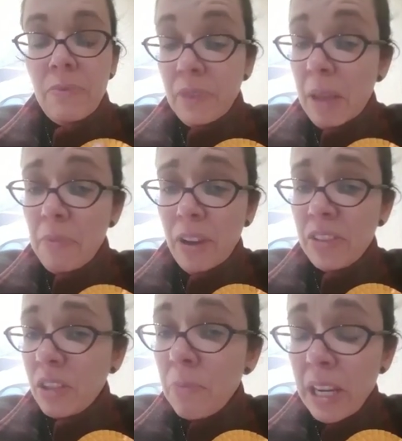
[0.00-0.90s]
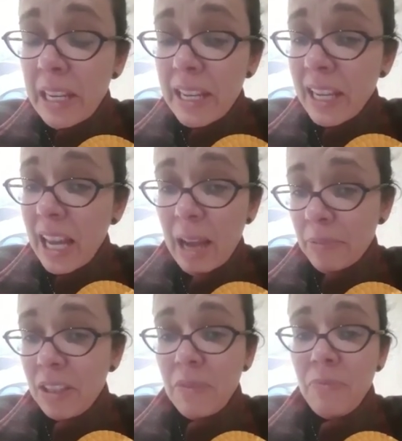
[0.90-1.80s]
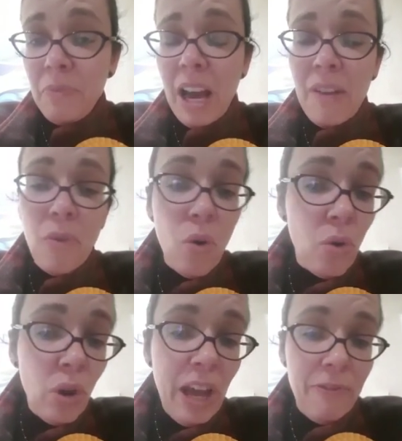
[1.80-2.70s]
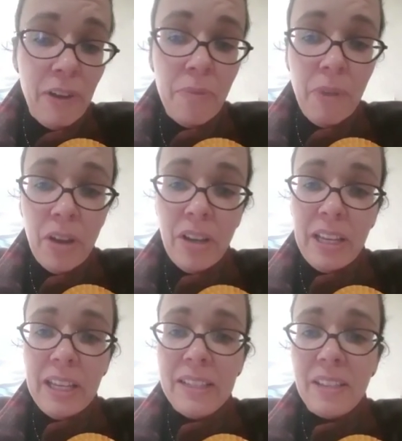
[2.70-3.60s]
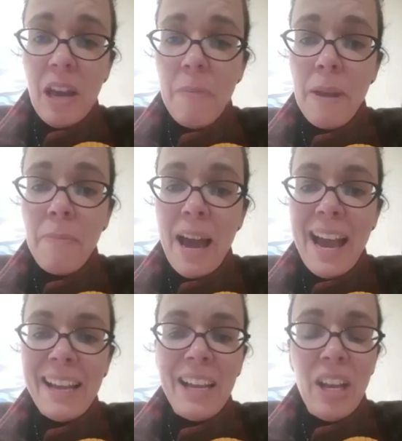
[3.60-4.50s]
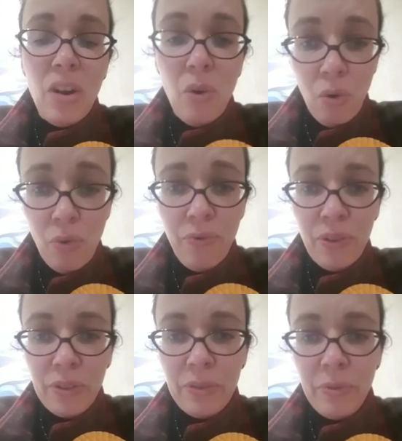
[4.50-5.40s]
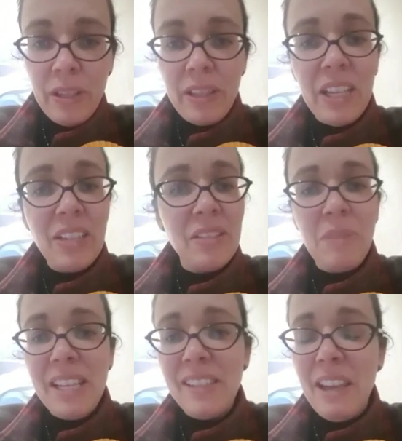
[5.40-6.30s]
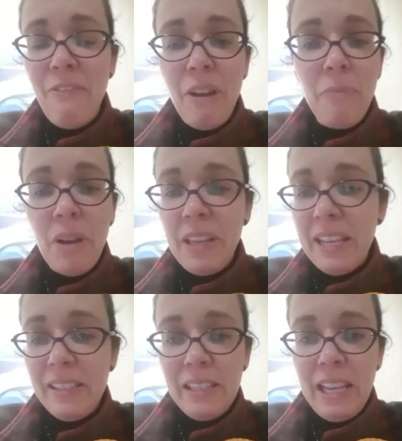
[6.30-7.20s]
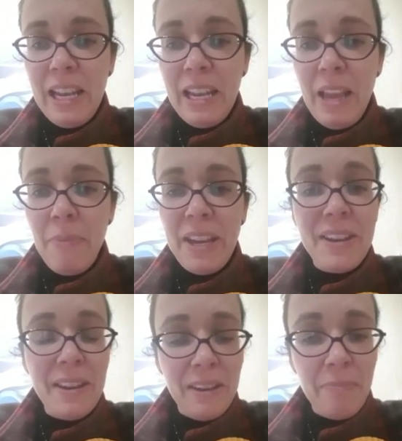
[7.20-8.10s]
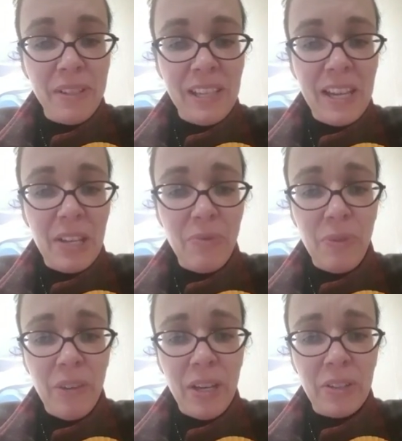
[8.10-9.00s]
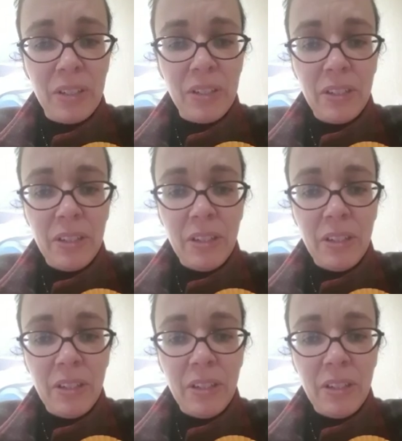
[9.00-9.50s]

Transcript: Labour votes completely collapsed. All our phone polling is coming back awful. We've got some yesterday, phone polling yesterday, Labour 9% of the vote.